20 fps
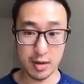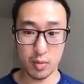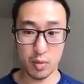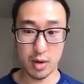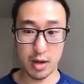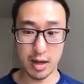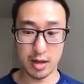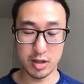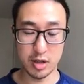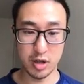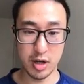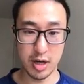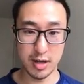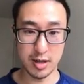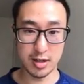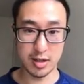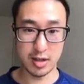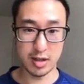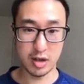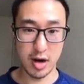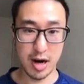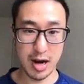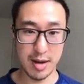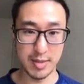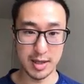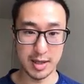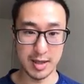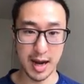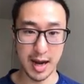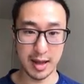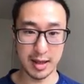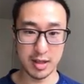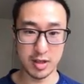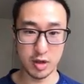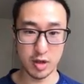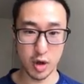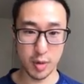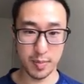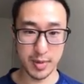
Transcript: what I was trying to describe is like this drop